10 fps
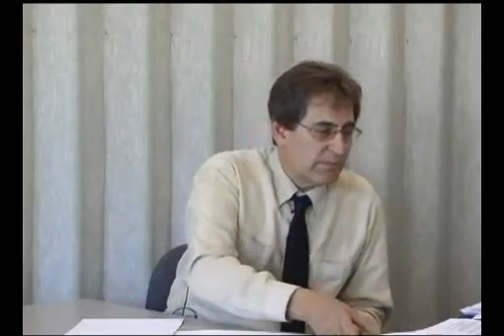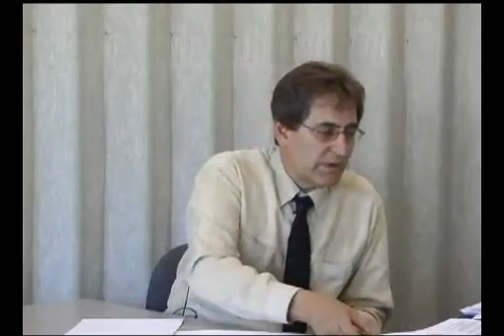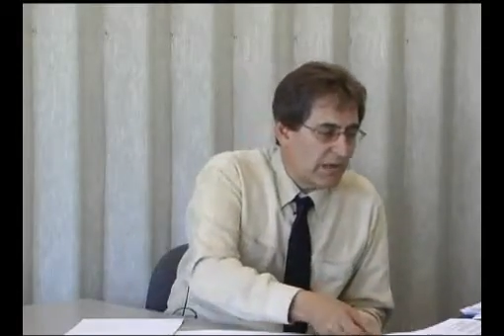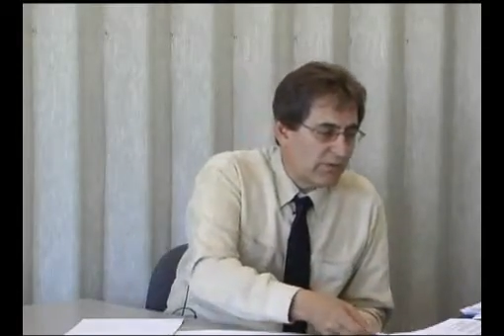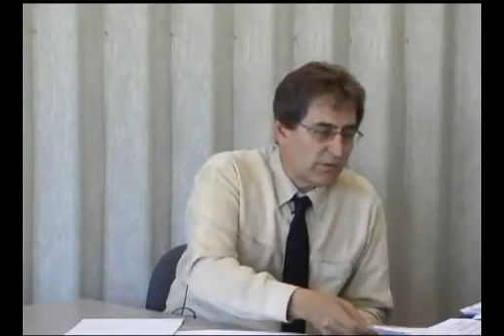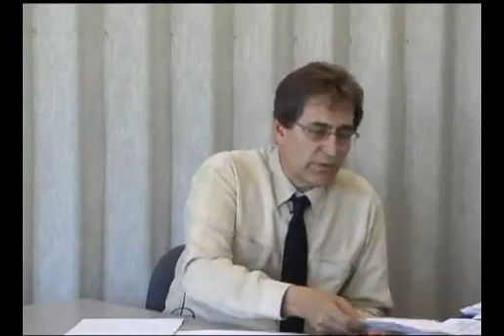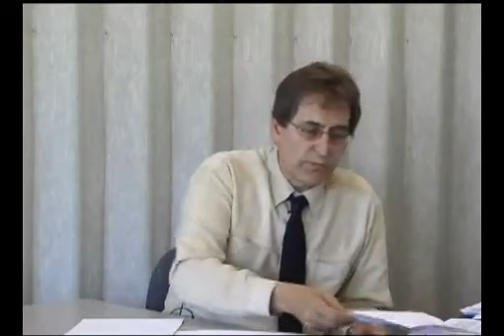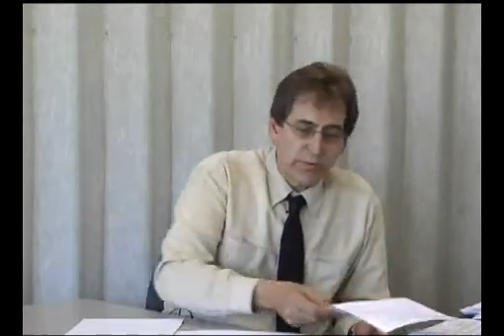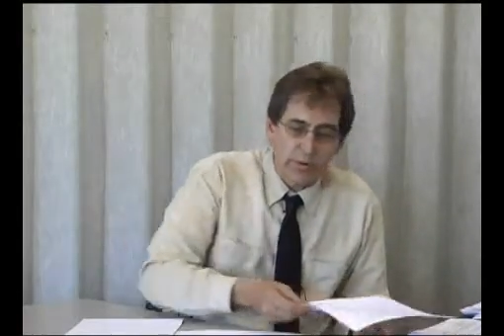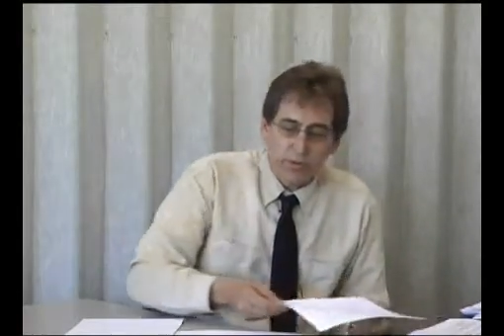behavioral
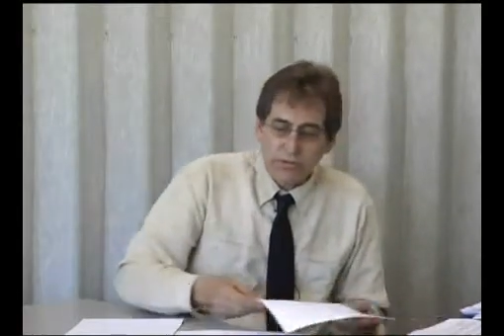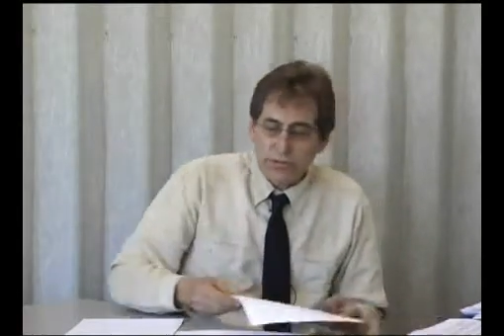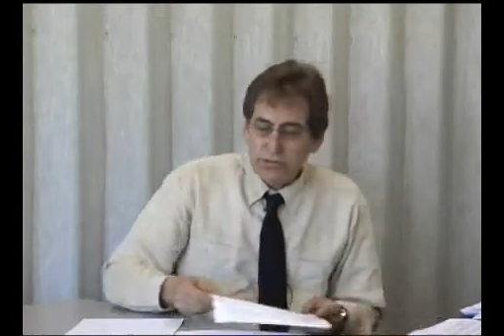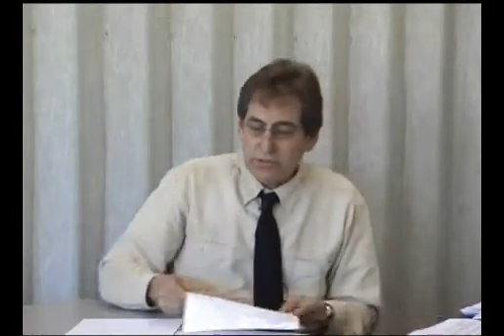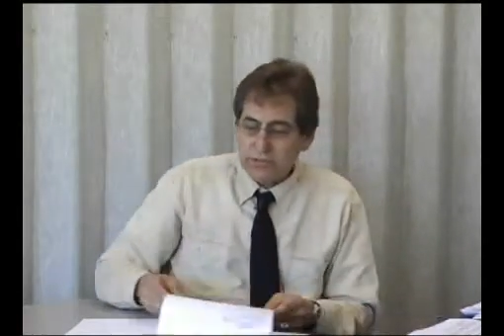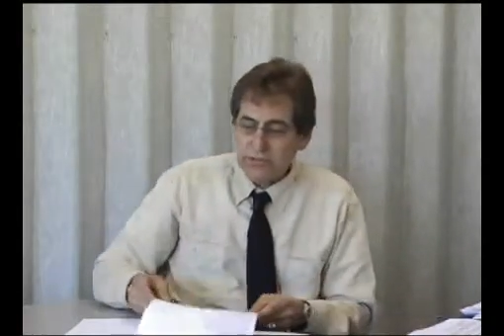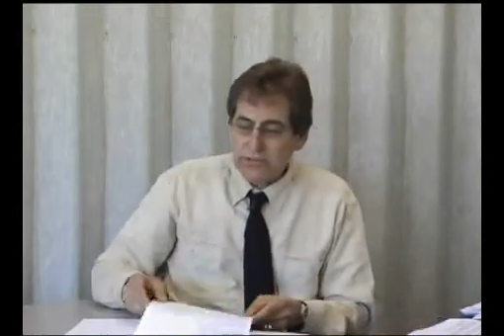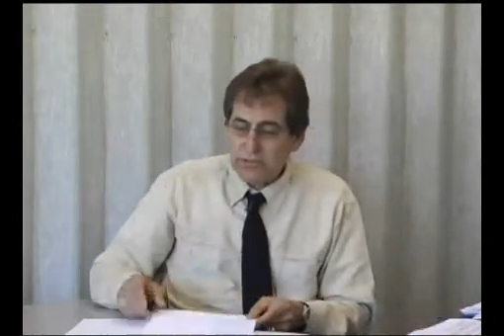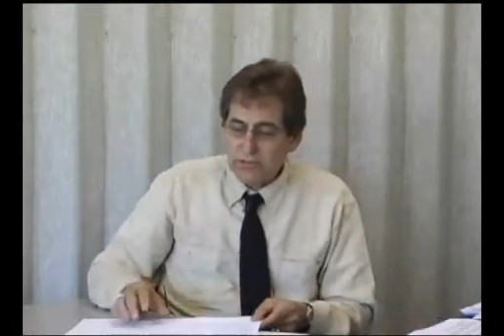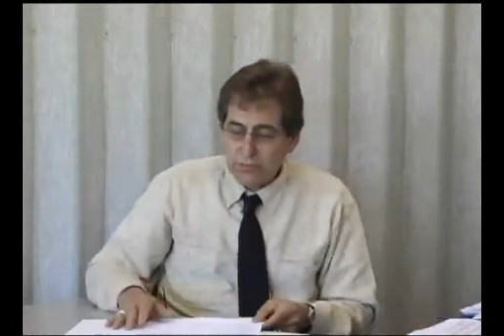approach that
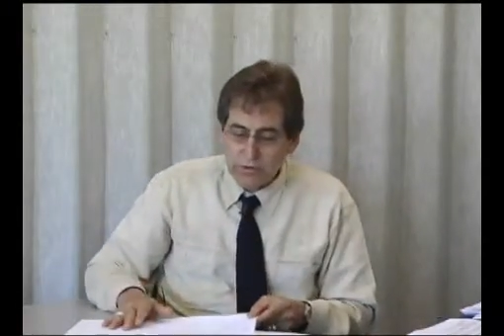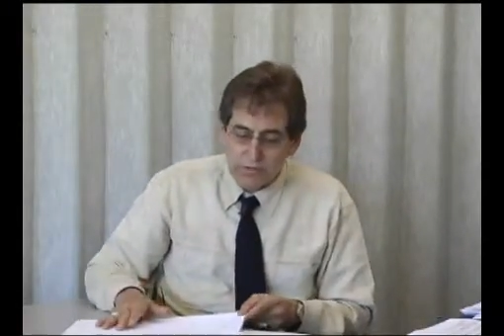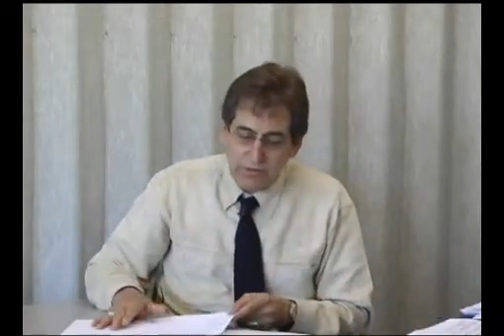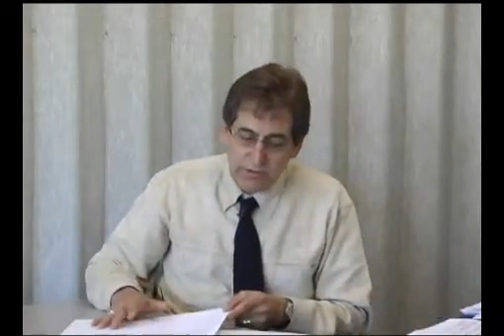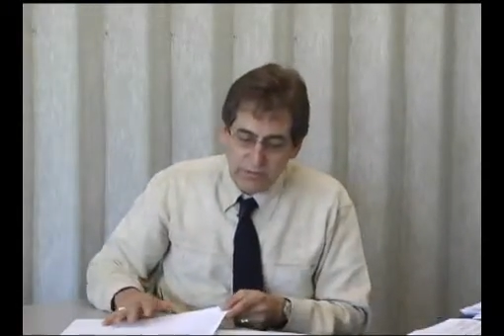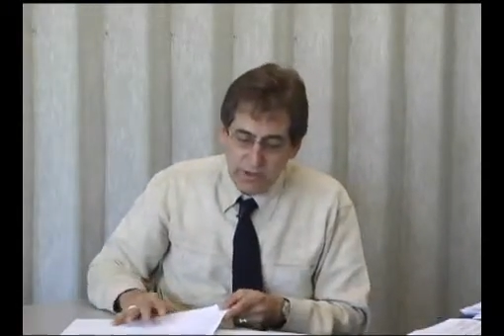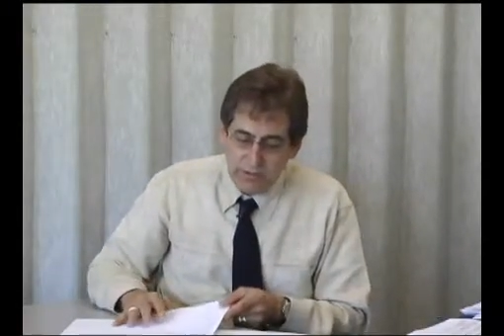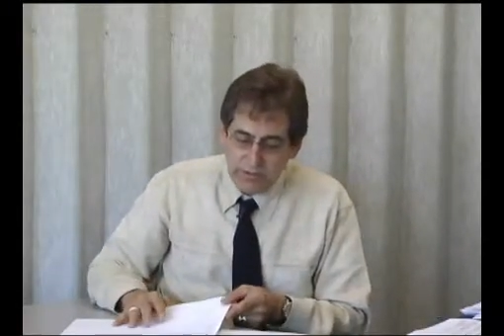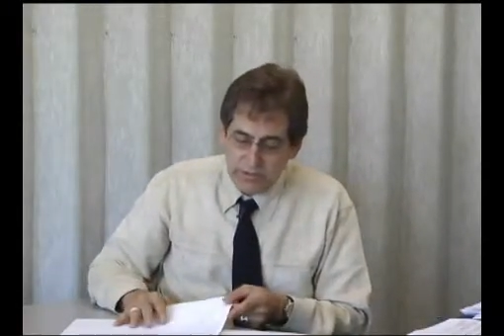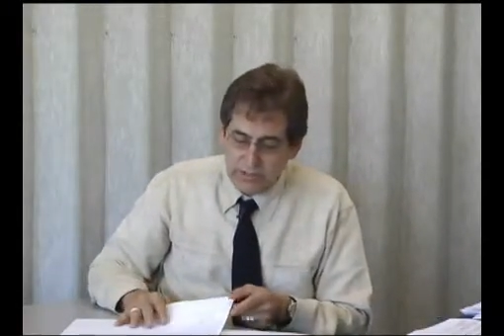doesn't work very
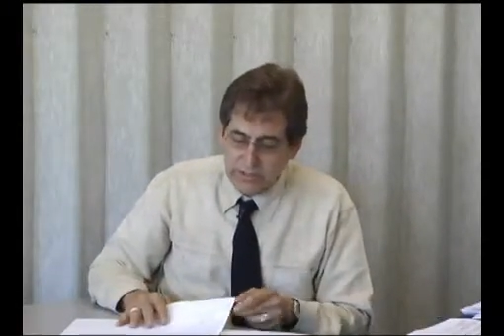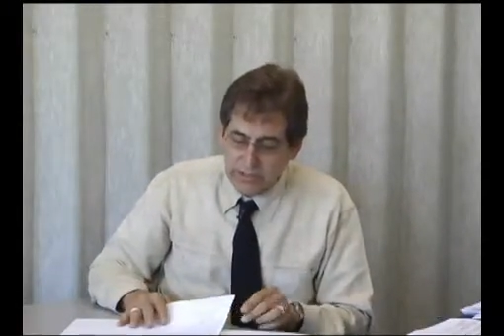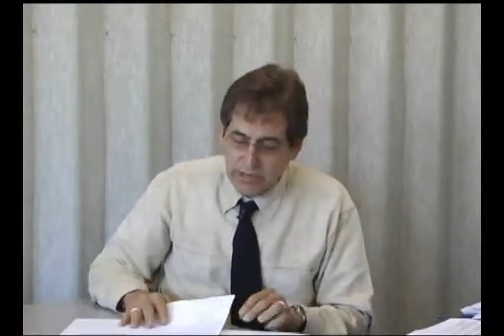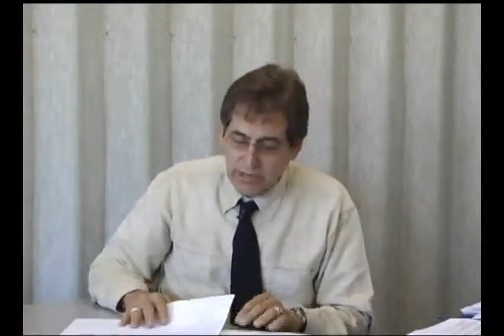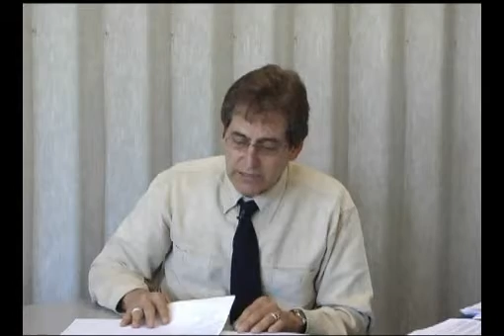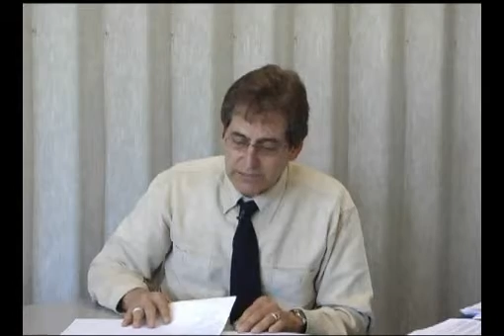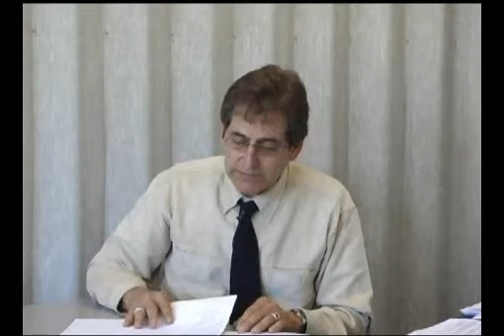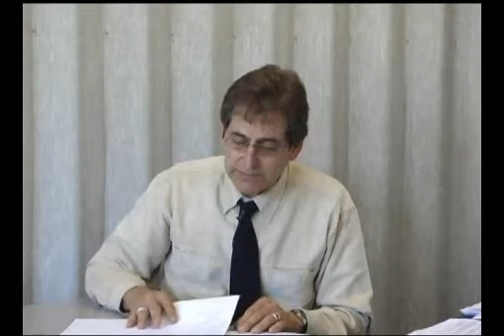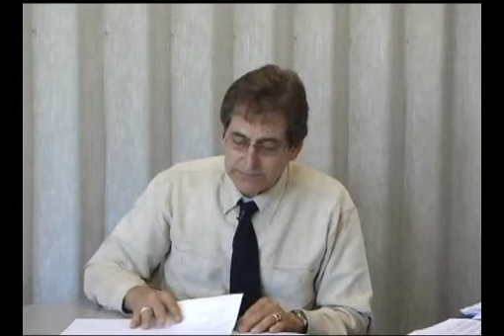well with these guys.